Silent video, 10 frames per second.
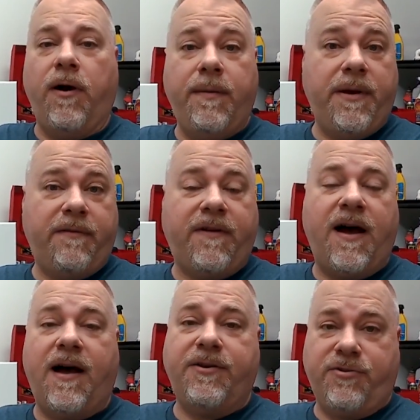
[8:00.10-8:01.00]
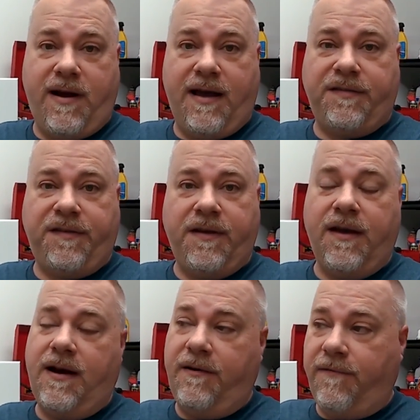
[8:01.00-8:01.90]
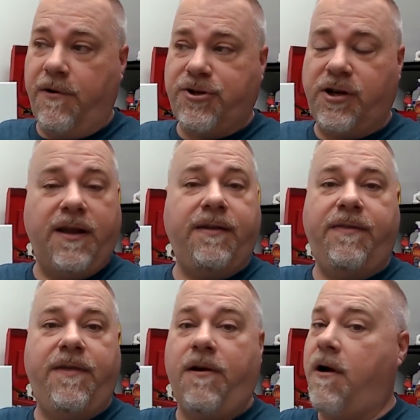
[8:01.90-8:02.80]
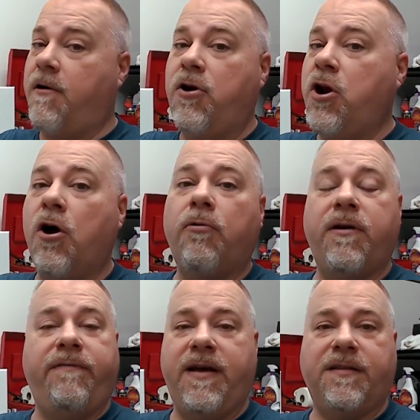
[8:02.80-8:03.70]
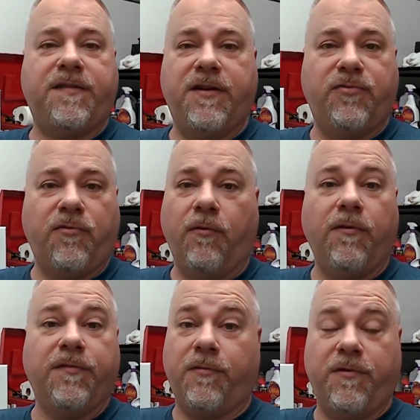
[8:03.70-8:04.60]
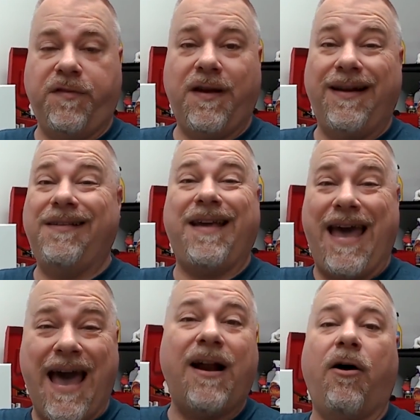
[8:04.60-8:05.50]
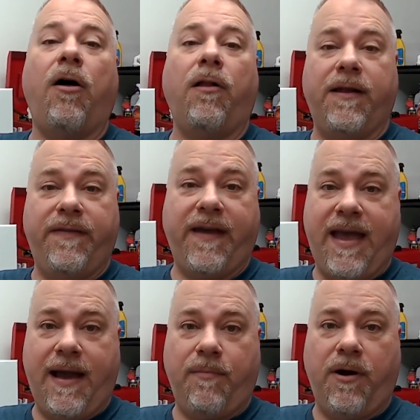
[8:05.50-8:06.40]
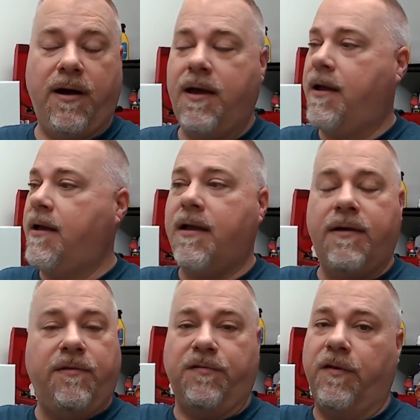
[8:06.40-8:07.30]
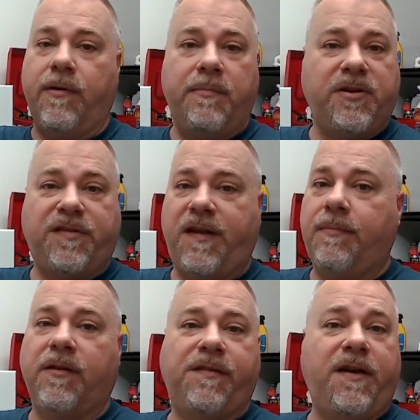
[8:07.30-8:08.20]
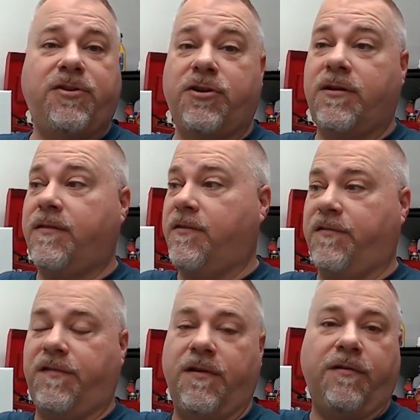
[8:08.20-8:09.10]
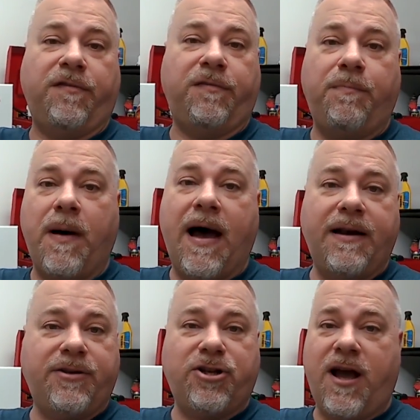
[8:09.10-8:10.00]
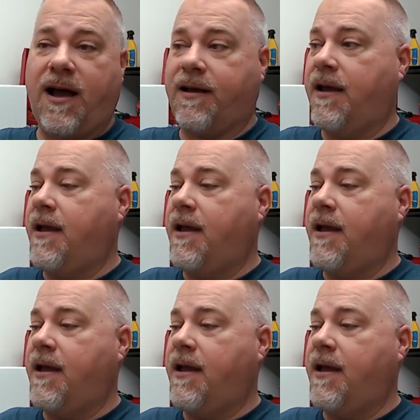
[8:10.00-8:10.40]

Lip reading: a bit of contrast, and unfortunately there are no advanced controls or settings at all in the camera. There's no image stabilization, there's no spot check,